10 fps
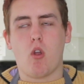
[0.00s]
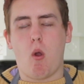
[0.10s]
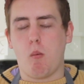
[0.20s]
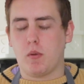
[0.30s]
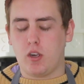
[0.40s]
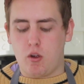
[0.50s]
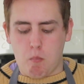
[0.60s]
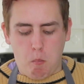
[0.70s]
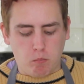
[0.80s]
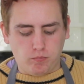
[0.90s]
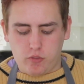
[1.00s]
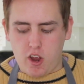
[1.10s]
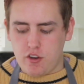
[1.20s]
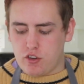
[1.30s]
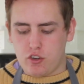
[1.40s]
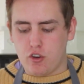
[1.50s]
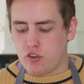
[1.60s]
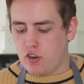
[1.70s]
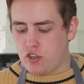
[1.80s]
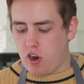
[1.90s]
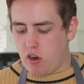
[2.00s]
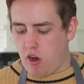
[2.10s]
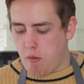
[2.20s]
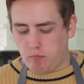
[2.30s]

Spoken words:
Oh my god, that is such good chocolate.